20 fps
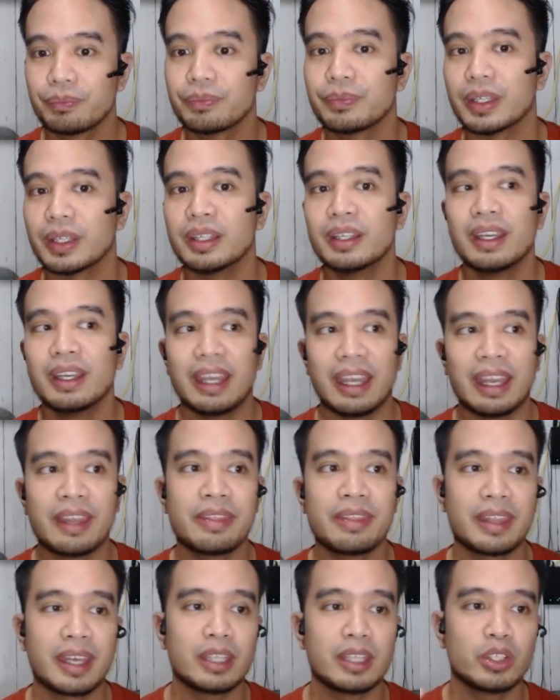okay,
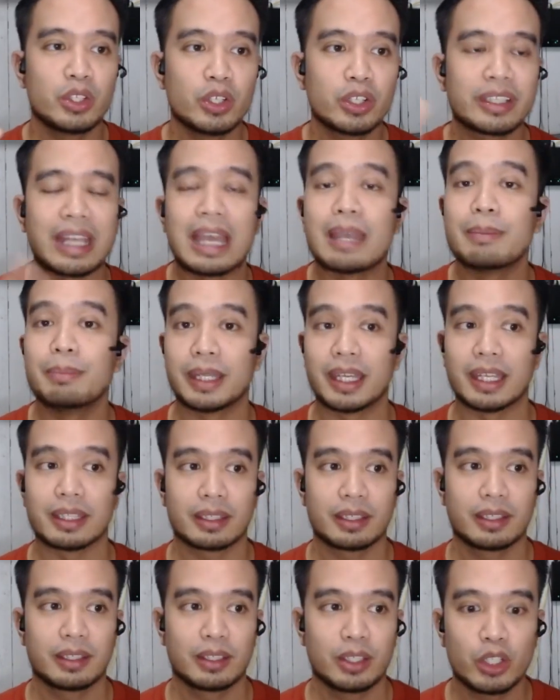and then you're typing it.
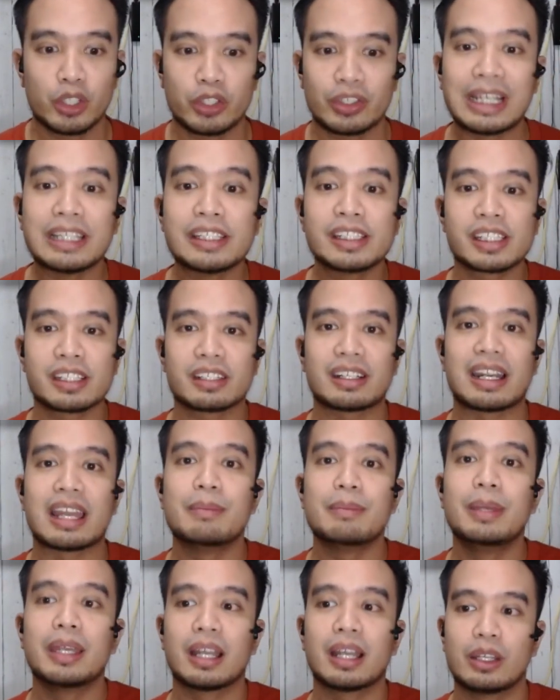You're
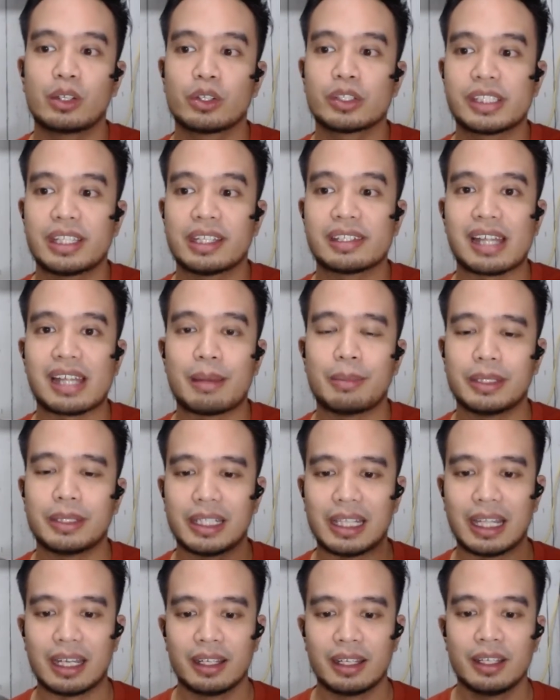transcribing anong sinasabi
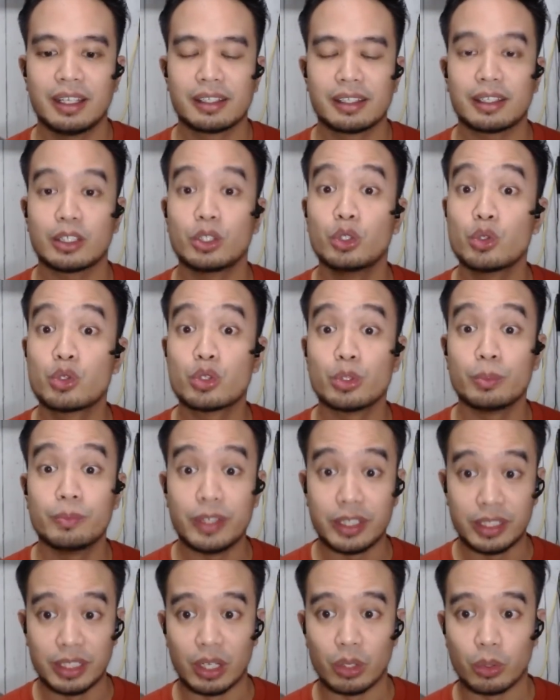nila sa YouTube
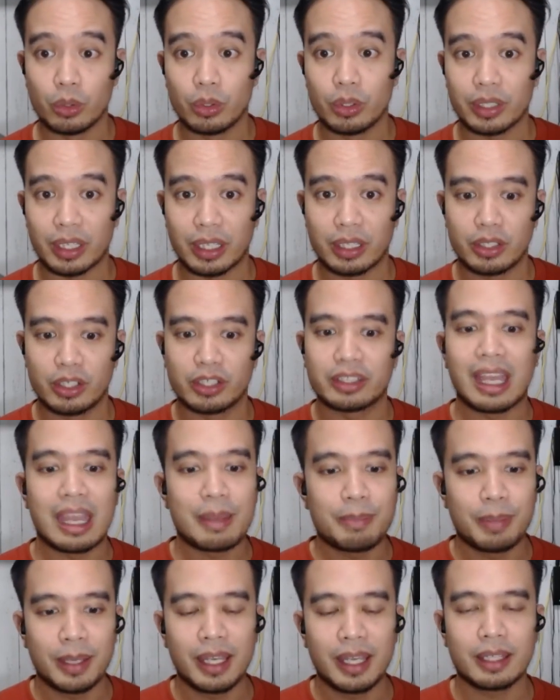video. Okay? You're
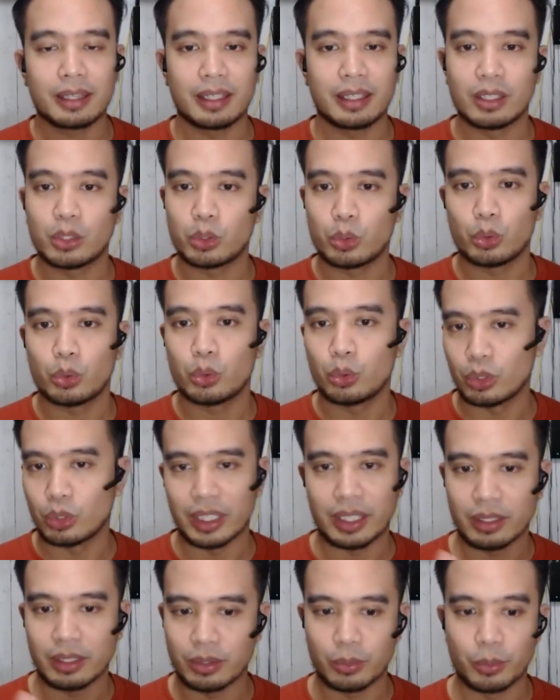typing it into
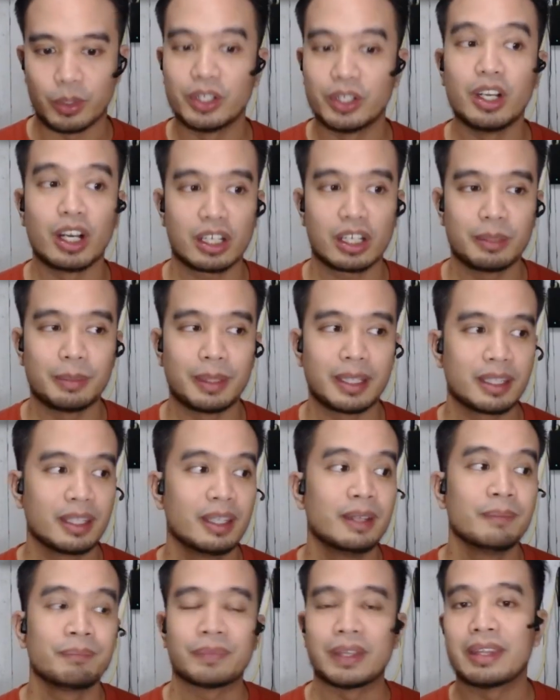like a Word document
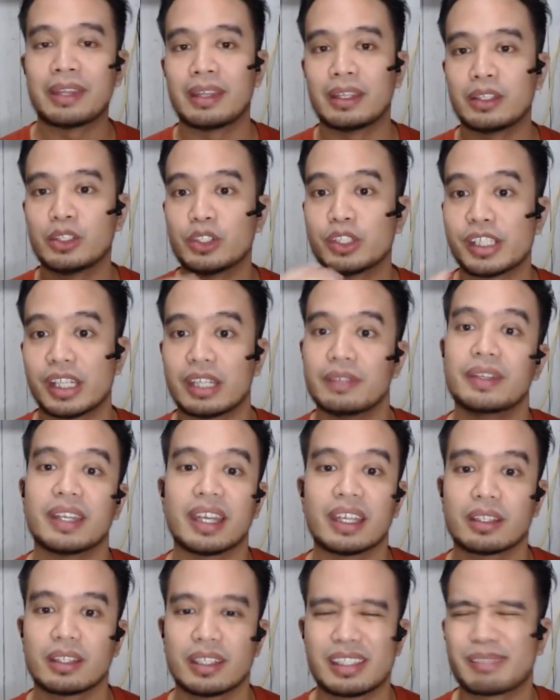and then you're saving
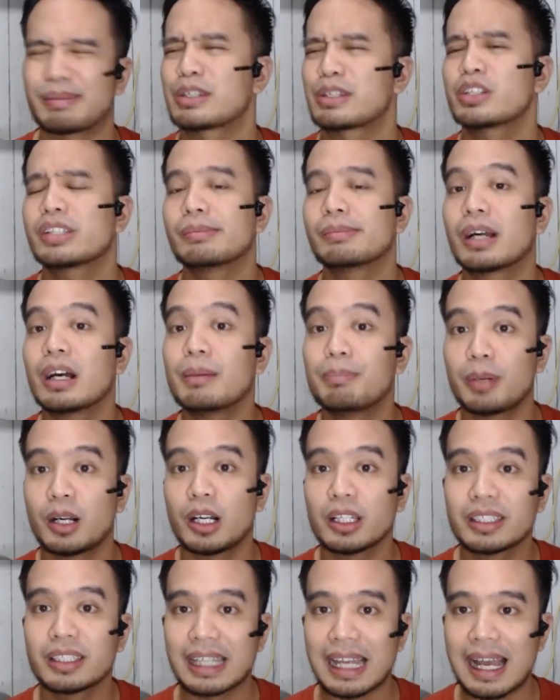it. Especially sa mga
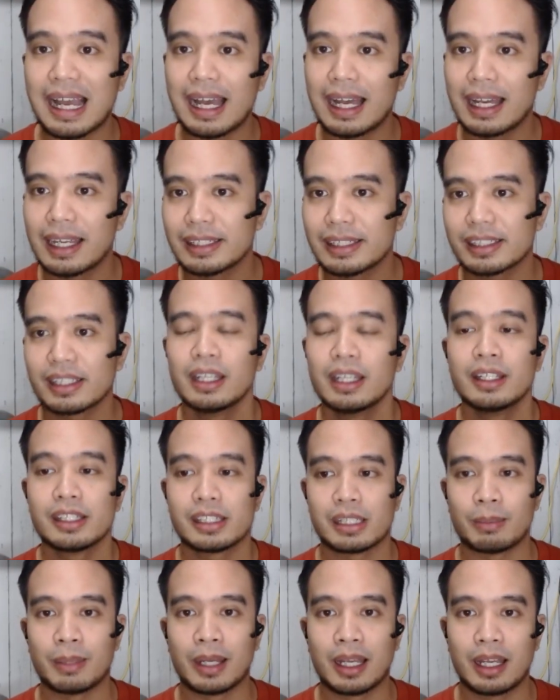podcast,
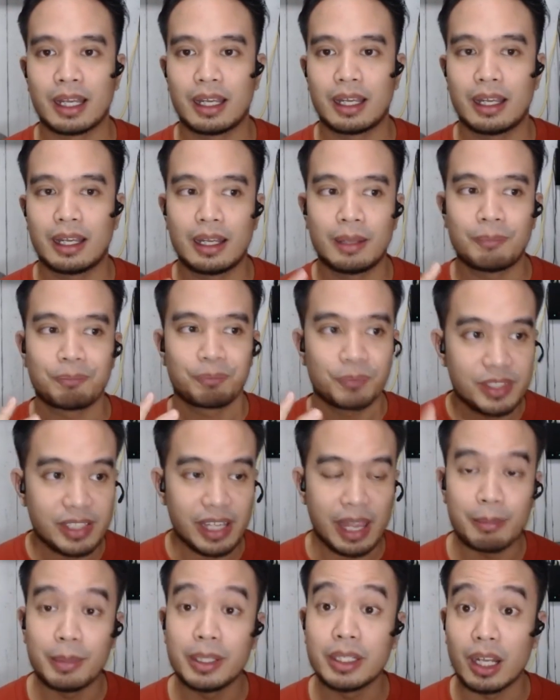sa mga
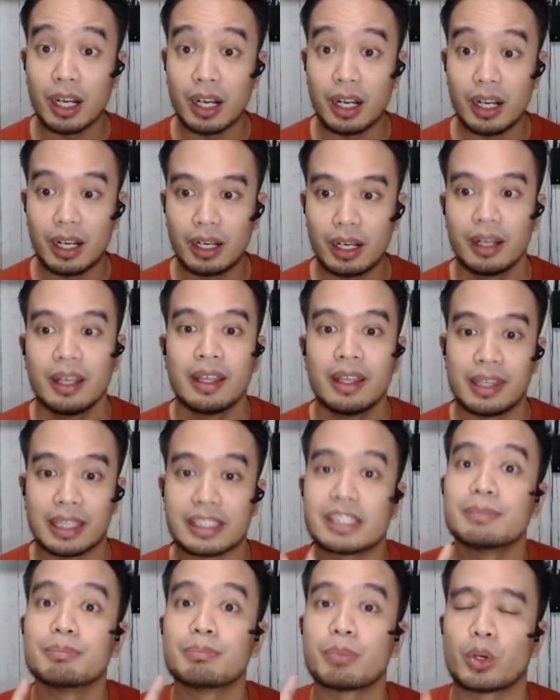seminar,
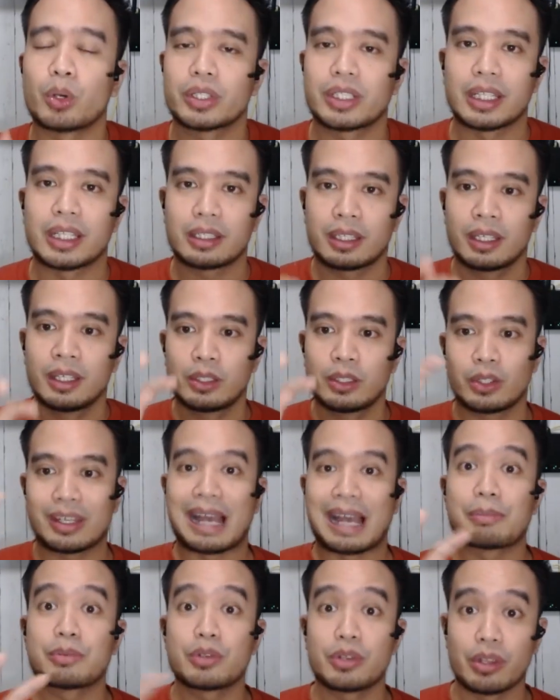that's important to
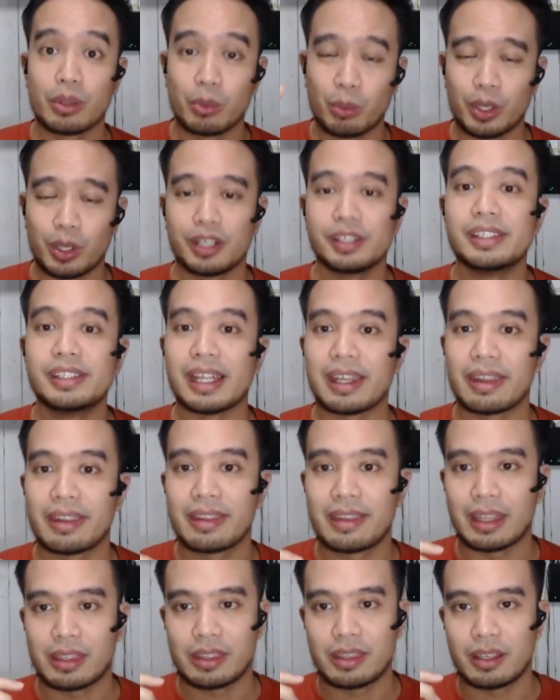capture the words
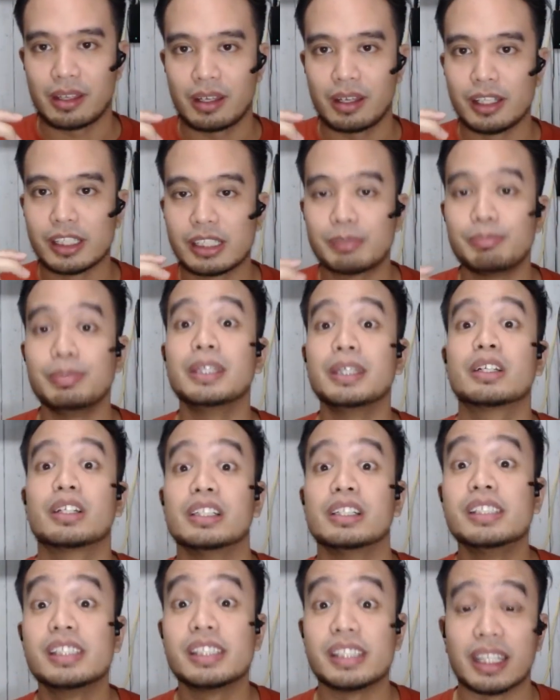that the speaker
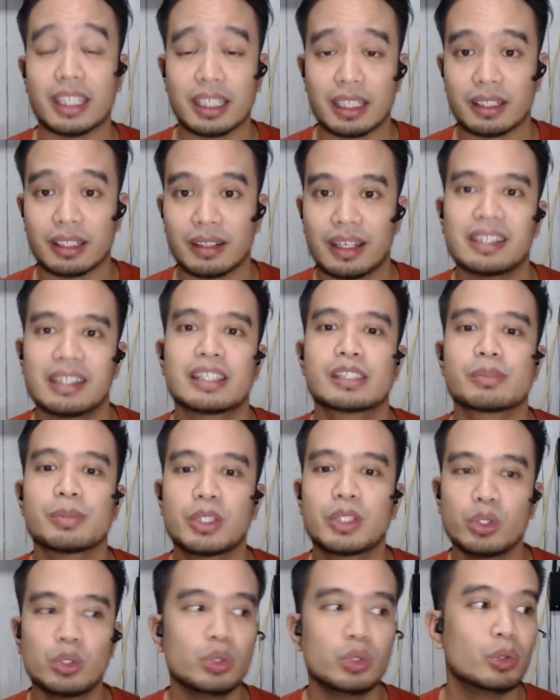is saying. And that's
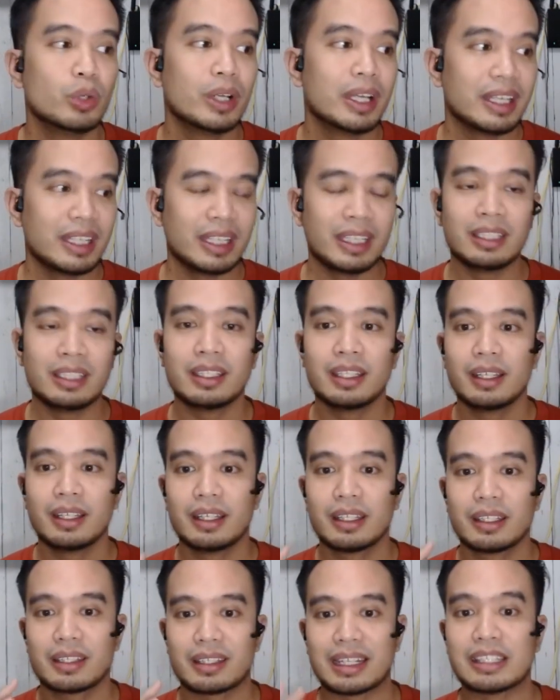what you do in
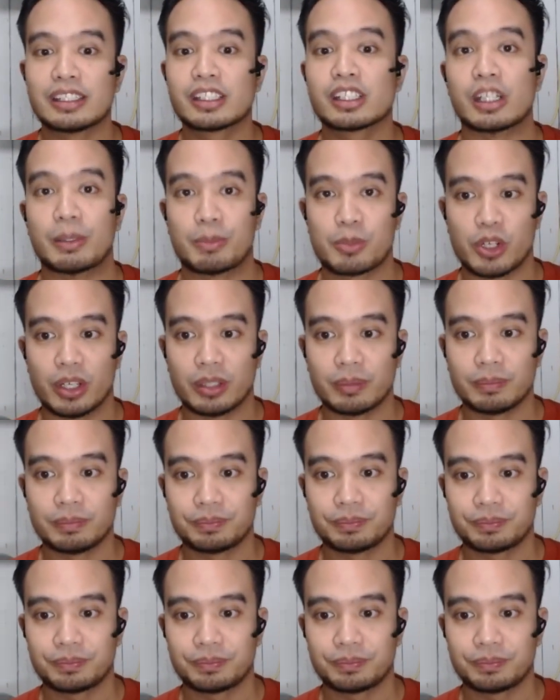transcription.